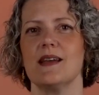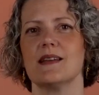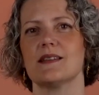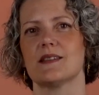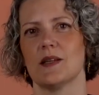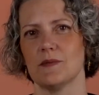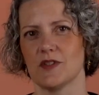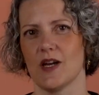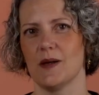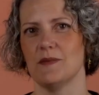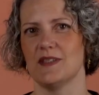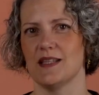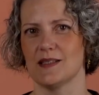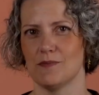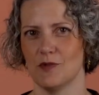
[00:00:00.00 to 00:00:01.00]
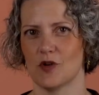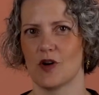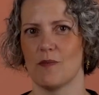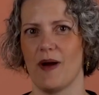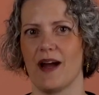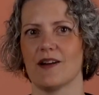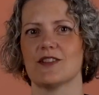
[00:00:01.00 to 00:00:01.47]
Sometimes it's more
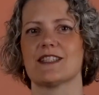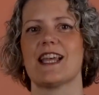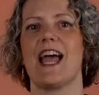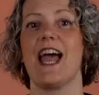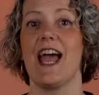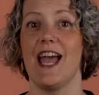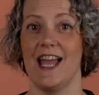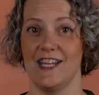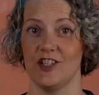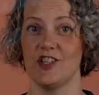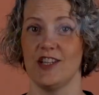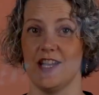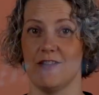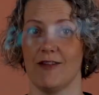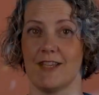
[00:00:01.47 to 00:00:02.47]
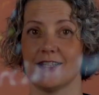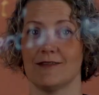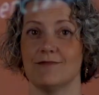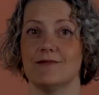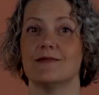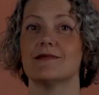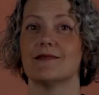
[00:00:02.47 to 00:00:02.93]
about engineering
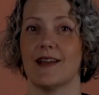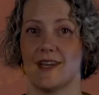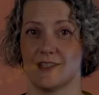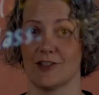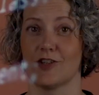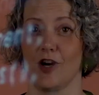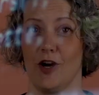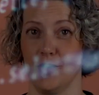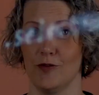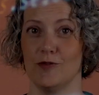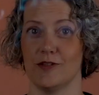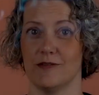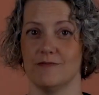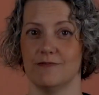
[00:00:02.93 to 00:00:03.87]
and code.